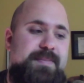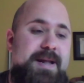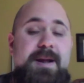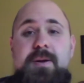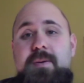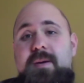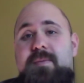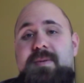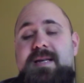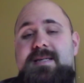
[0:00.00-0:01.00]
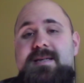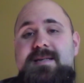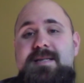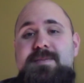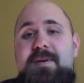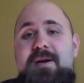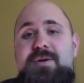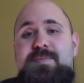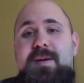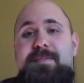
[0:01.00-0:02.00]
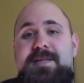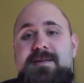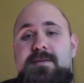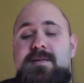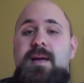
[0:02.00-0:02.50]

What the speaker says: I don't mean to disparage babysitters.